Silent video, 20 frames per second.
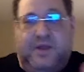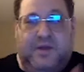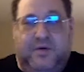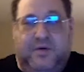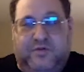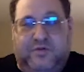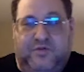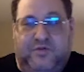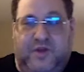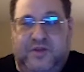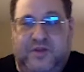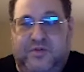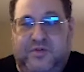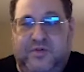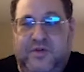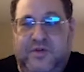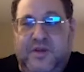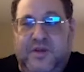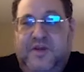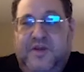or try
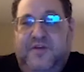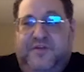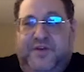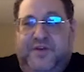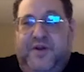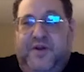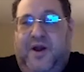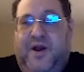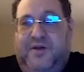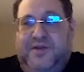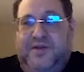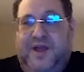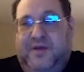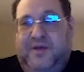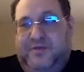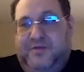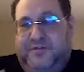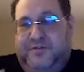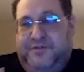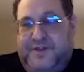to figure out how
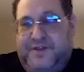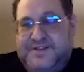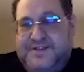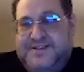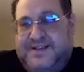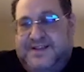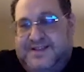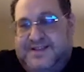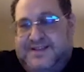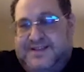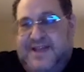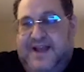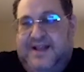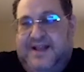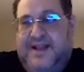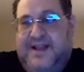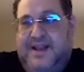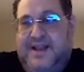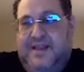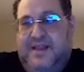to phrase it
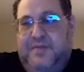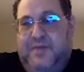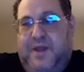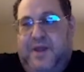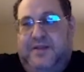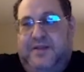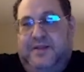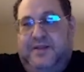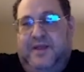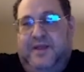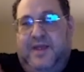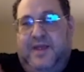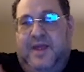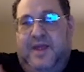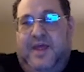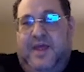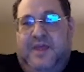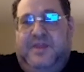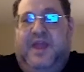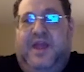exactly in the way that
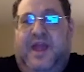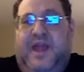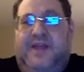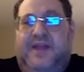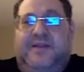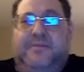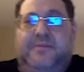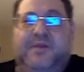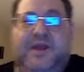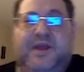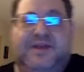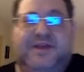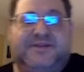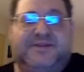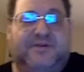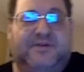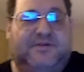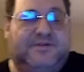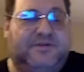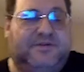the
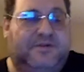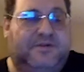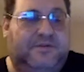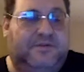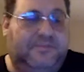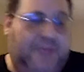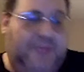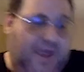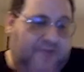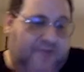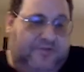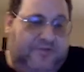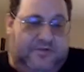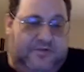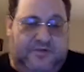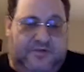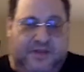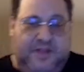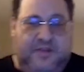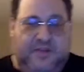AWS console
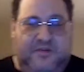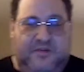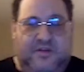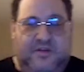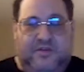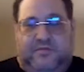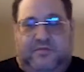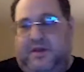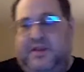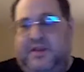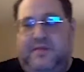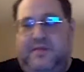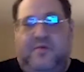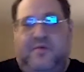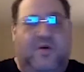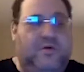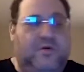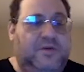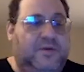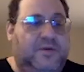behaves, let's just write some
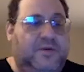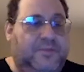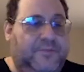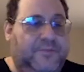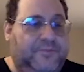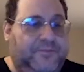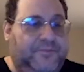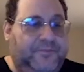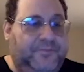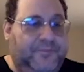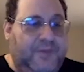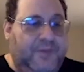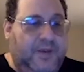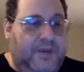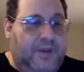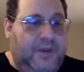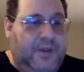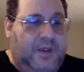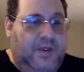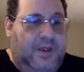code.
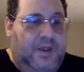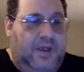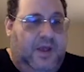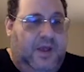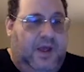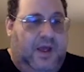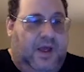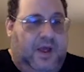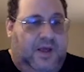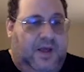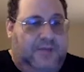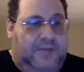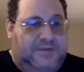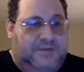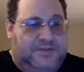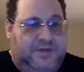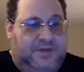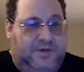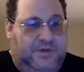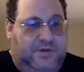
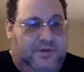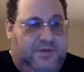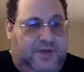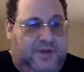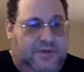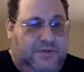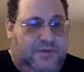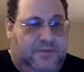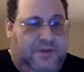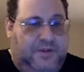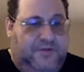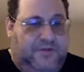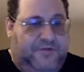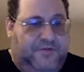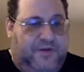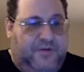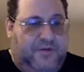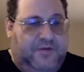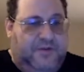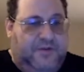So now that we
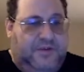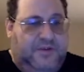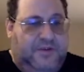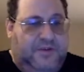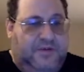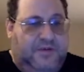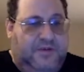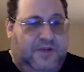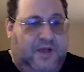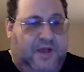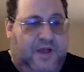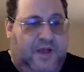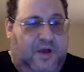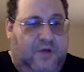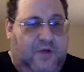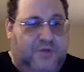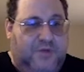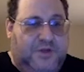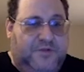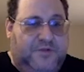found
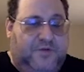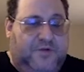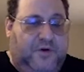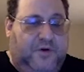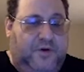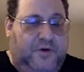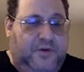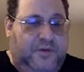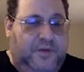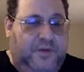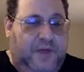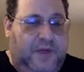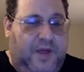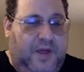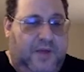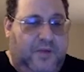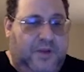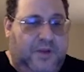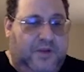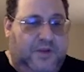object 4,
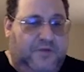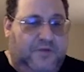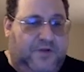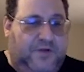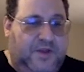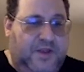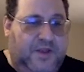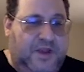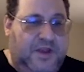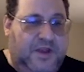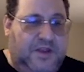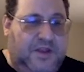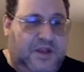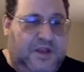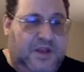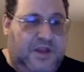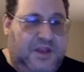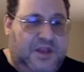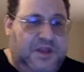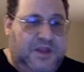we need to find the
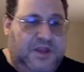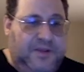instance.